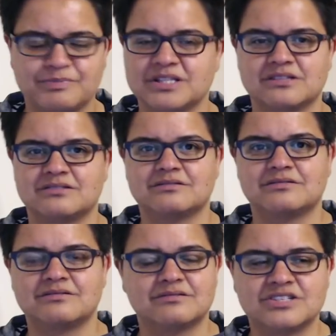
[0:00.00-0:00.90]
been
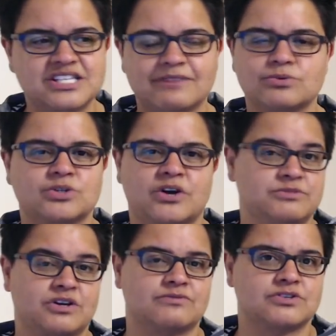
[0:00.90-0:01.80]
several times
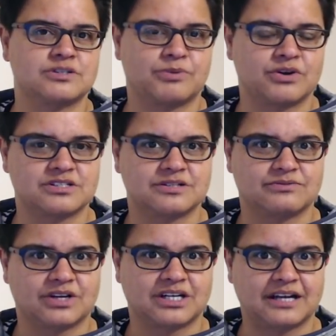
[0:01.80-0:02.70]
over surprised to
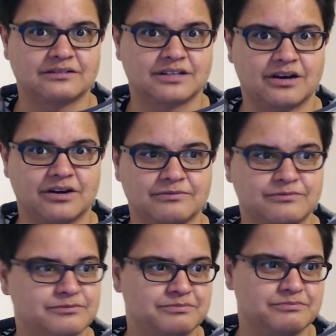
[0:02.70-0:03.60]
find out that I've
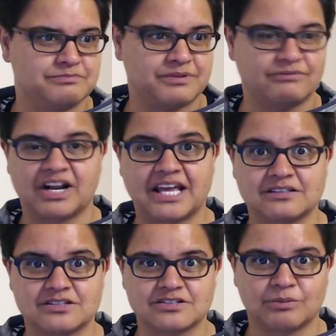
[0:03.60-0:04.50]
been relating
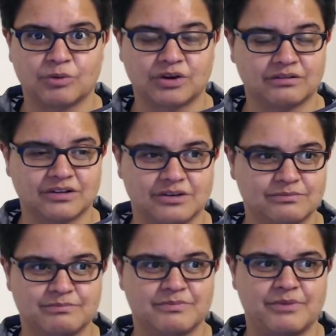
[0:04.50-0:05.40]
to someone,
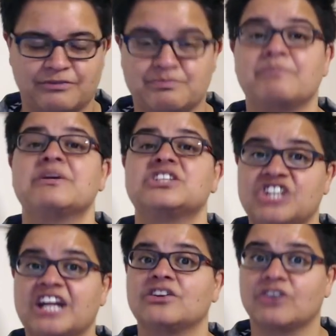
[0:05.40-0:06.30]
I've been
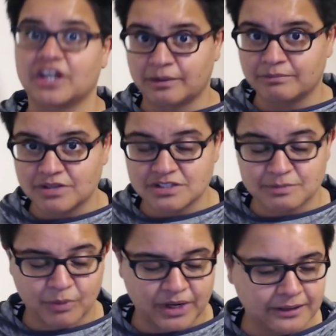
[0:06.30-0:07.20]
misgendering them, is the
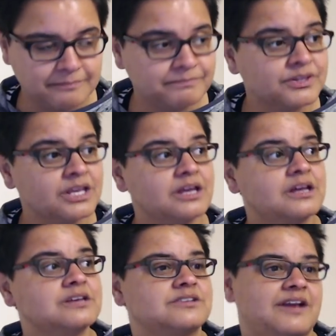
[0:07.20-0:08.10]
point.
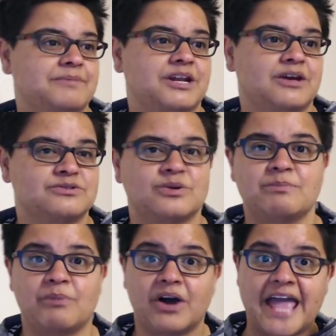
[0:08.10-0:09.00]
So let me know. So in
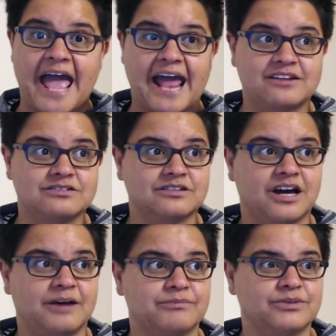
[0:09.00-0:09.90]
my head,
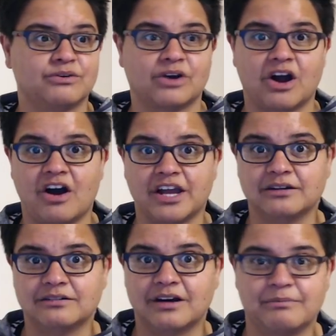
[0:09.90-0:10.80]
you're a guy.
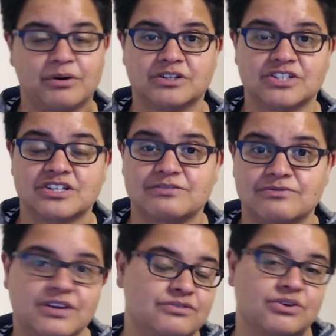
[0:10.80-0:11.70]
I apologise
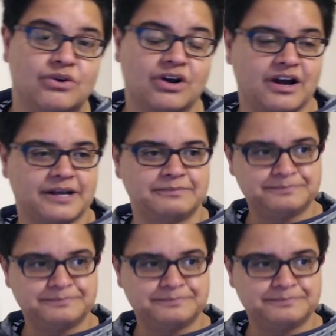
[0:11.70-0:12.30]
if you're not a guy.